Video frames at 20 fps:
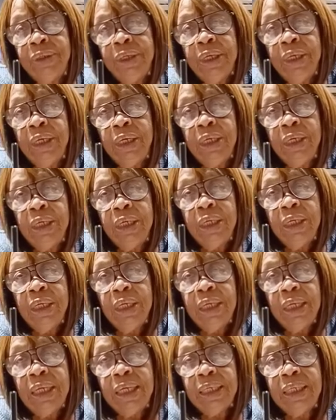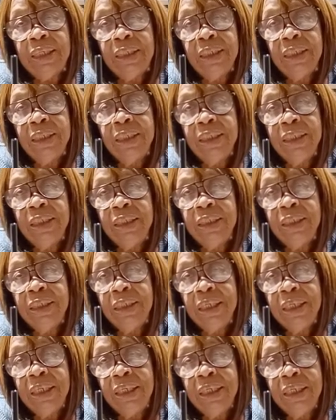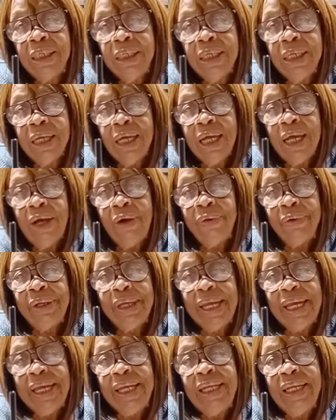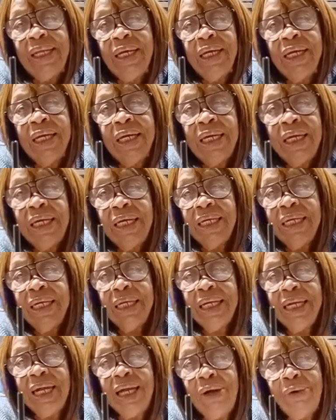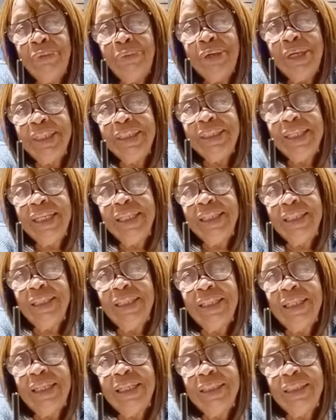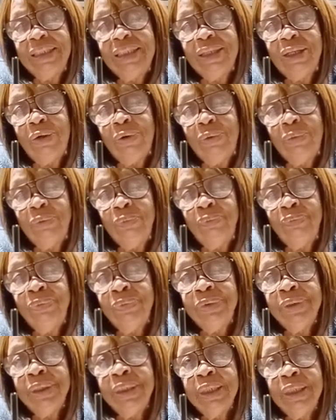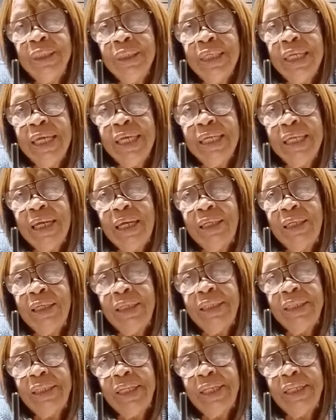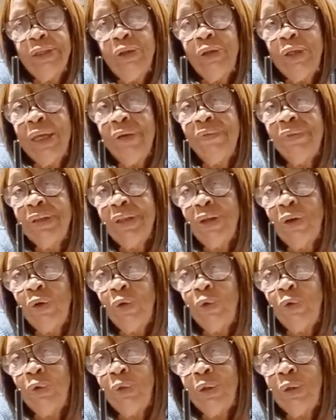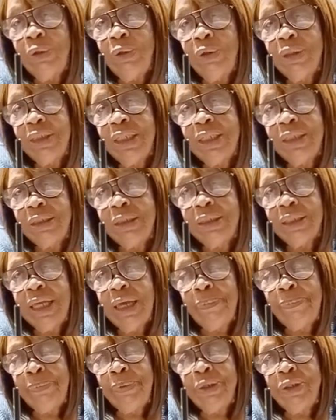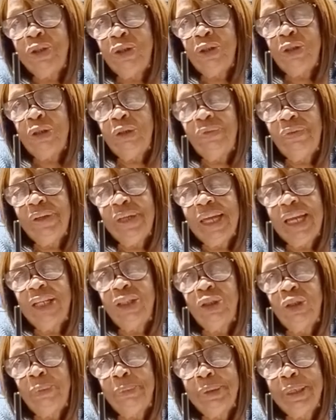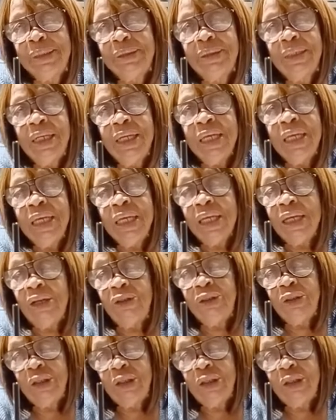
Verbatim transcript: good. Uh, she said she good. Okay. All right then, good. So, and I, and then you never know. Just get push your notification button because you